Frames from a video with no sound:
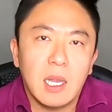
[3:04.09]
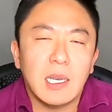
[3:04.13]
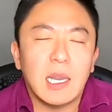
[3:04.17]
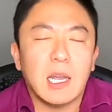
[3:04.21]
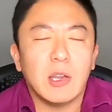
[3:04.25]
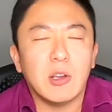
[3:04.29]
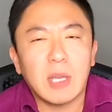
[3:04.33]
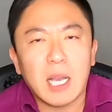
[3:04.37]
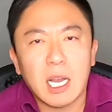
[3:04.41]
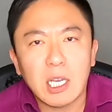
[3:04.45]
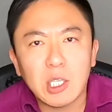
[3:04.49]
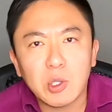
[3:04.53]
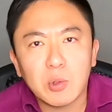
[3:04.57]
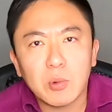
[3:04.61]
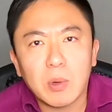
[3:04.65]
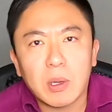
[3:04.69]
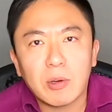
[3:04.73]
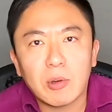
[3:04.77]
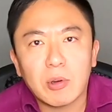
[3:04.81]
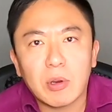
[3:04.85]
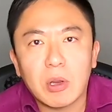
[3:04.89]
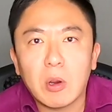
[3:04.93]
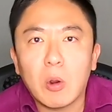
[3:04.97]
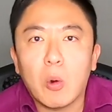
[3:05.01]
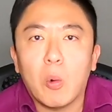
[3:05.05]
Now you guys are
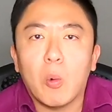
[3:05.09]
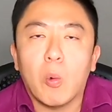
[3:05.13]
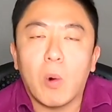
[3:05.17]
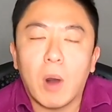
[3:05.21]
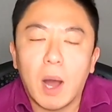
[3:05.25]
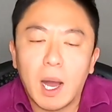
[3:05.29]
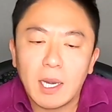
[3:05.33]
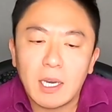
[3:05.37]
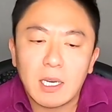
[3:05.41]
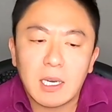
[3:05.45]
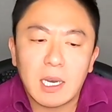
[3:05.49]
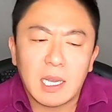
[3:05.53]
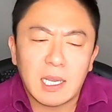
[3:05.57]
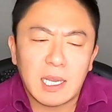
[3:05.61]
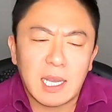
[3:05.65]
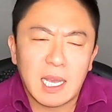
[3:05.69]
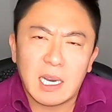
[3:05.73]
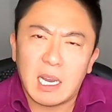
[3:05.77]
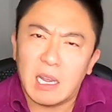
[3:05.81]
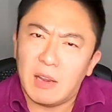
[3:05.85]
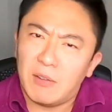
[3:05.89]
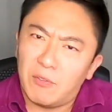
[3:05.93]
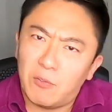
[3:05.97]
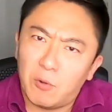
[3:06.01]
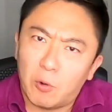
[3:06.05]
wondering, why did I
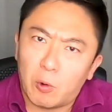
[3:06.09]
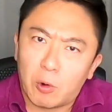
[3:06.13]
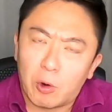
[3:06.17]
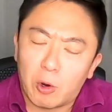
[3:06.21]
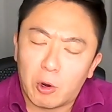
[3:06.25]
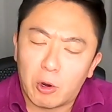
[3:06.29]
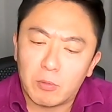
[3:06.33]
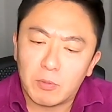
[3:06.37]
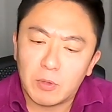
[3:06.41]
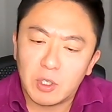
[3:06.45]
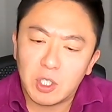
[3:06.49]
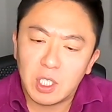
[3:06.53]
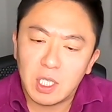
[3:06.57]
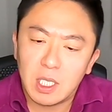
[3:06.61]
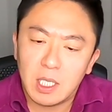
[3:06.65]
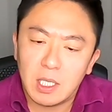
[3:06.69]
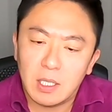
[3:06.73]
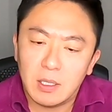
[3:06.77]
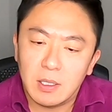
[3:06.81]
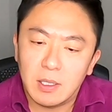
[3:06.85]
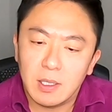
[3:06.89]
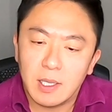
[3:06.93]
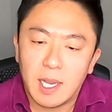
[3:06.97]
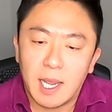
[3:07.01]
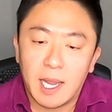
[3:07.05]
get a for her
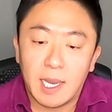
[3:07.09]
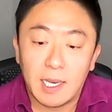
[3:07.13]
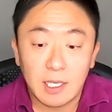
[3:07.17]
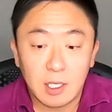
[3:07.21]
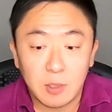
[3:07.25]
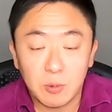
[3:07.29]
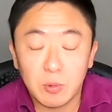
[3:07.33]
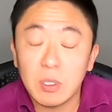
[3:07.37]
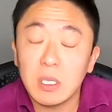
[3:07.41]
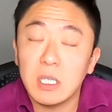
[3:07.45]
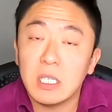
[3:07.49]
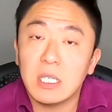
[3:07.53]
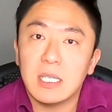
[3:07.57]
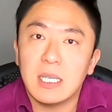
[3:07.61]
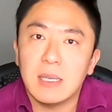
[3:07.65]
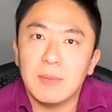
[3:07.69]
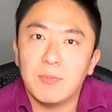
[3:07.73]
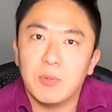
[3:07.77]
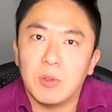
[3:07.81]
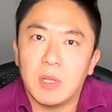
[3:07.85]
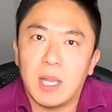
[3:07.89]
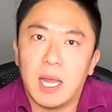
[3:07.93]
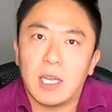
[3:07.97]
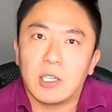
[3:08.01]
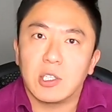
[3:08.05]
machine? And it's really
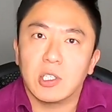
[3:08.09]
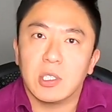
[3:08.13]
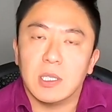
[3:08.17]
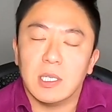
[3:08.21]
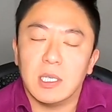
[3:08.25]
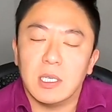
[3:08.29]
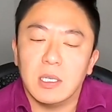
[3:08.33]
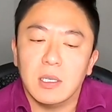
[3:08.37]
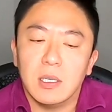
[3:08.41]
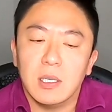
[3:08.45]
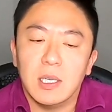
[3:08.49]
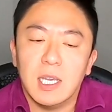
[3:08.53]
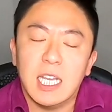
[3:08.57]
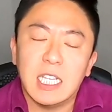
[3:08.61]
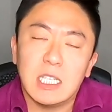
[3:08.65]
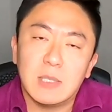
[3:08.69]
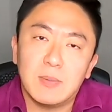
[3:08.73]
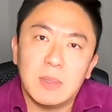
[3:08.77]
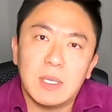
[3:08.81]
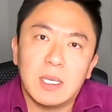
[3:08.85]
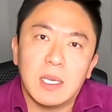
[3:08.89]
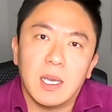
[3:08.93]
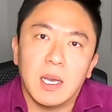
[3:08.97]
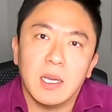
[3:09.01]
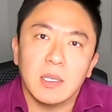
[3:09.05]
simple actually. It's
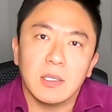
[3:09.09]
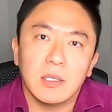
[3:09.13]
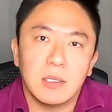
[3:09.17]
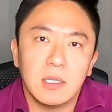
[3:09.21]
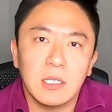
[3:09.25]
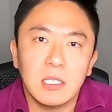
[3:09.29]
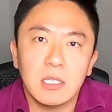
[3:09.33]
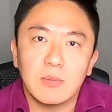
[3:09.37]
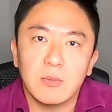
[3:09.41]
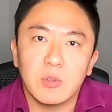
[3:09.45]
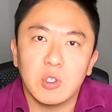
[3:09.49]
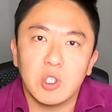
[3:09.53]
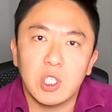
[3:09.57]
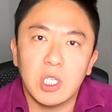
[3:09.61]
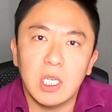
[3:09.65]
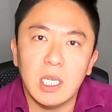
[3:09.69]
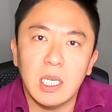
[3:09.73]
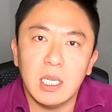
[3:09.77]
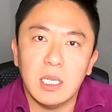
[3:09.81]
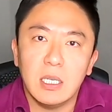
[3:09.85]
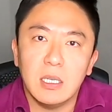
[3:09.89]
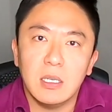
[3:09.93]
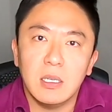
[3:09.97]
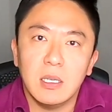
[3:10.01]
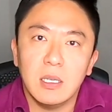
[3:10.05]
because this
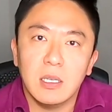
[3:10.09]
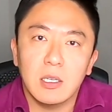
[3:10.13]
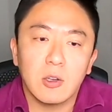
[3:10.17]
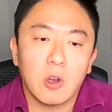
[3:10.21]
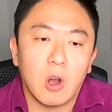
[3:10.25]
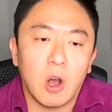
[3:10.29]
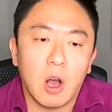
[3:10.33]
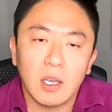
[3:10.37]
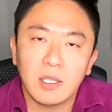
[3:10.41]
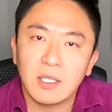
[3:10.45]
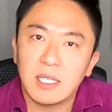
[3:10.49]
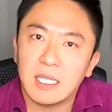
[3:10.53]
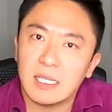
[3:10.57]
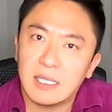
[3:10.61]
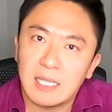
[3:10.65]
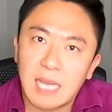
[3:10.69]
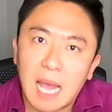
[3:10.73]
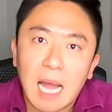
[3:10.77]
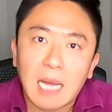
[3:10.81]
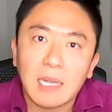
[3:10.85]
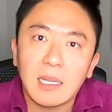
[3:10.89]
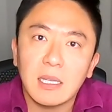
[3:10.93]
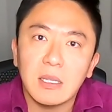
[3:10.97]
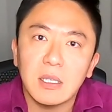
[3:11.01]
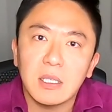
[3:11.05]
machine costs
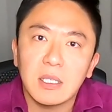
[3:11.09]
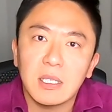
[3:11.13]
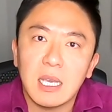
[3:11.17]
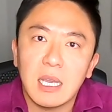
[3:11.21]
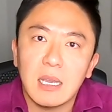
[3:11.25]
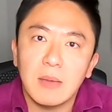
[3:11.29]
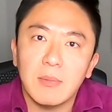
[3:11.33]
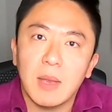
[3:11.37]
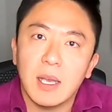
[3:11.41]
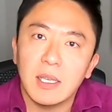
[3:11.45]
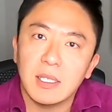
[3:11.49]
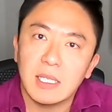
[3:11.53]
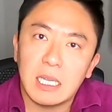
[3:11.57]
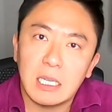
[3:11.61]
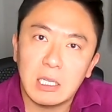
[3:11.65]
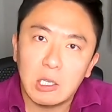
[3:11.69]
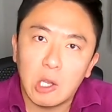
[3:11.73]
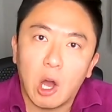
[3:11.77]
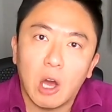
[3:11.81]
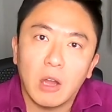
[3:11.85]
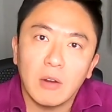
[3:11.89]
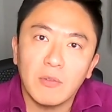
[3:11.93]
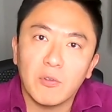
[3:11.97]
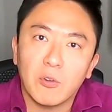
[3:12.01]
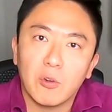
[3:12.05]
exactly the same as a
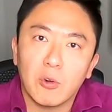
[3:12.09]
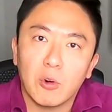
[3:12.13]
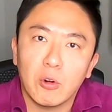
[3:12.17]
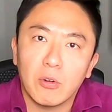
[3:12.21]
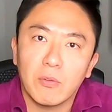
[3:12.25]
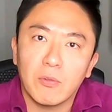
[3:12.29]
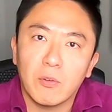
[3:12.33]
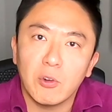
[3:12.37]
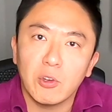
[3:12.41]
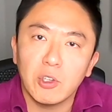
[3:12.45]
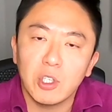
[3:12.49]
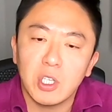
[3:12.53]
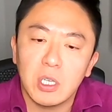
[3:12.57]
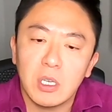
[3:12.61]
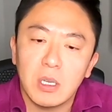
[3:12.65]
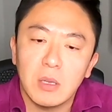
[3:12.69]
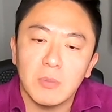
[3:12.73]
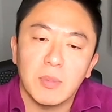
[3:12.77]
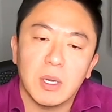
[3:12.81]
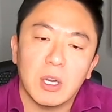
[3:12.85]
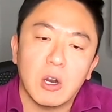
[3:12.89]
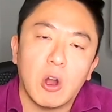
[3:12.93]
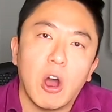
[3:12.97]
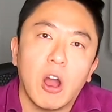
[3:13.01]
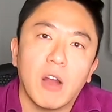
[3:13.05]
non-for-her version,
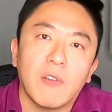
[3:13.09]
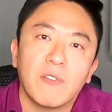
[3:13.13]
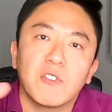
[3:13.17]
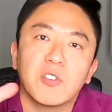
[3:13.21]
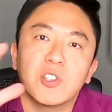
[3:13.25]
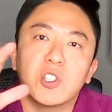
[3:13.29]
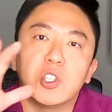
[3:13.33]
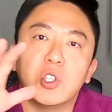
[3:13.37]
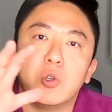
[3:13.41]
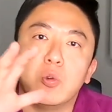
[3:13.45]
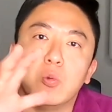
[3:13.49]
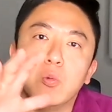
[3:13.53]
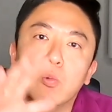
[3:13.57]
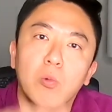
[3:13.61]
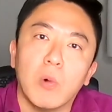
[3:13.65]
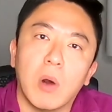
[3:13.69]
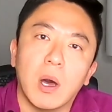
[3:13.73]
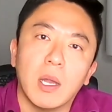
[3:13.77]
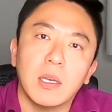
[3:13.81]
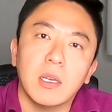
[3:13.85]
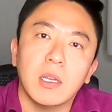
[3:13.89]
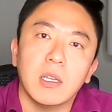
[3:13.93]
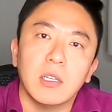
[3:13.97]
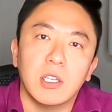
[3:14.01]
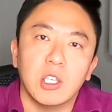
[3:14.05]
but offers you
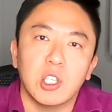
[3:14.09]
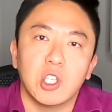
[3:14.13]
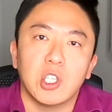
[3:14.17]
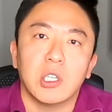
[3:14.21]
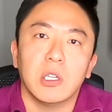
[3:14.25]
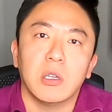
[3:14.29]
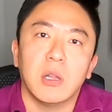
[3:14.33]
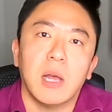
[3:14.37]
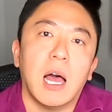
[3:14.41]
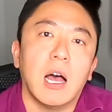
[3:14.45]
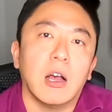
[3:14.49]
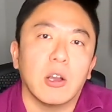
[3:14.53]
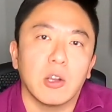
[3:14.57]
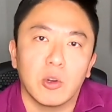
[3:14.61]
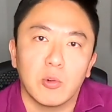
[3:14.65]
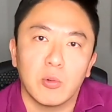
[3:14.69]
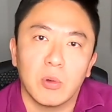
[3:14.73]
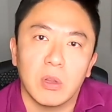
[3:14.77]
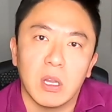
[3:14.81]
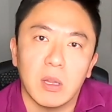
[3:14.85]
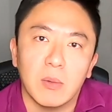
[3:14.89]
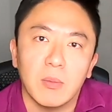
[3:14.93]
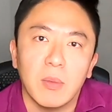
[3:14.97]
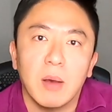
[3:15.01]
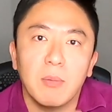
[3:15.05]
one additional
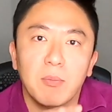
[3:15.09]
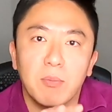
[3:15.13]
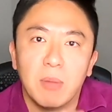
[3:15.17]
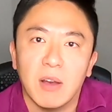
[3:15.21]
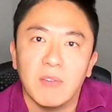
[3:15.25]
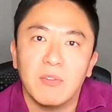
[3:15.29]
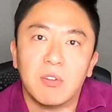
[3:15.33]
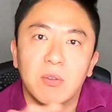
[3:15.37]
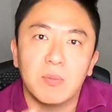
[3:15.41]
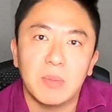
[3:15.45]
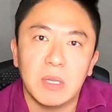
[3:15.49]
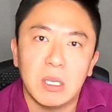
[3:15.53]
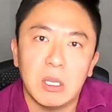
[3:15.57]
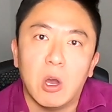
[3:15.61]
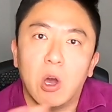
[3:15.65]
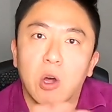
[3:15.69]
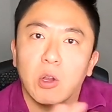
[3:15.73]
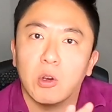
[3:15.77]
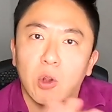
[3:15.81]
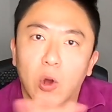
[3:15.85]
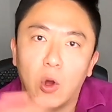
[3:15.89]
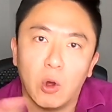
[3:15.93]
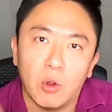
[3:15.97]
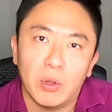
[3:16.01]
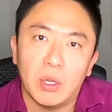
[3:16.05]
algorithm above and
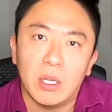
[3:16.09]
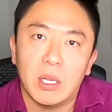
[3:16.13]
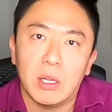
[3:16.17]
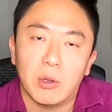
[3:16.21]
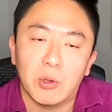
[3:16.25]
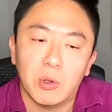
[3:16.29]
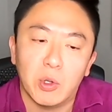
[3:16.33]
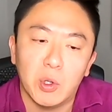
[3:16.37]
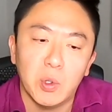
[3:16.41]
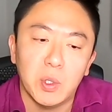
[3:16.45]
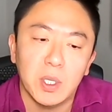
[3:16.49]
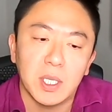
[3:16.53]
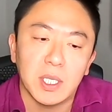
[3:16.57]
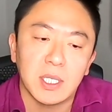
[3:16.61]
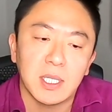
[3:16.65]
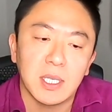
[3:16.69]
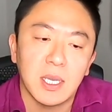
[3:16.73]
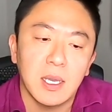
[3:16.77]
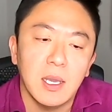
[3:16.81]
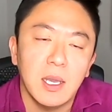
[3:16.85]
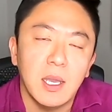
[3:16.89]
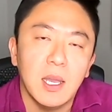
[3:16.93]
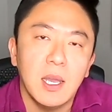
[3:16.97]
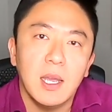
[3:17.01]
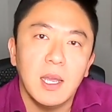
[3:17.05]
beyond all the other units.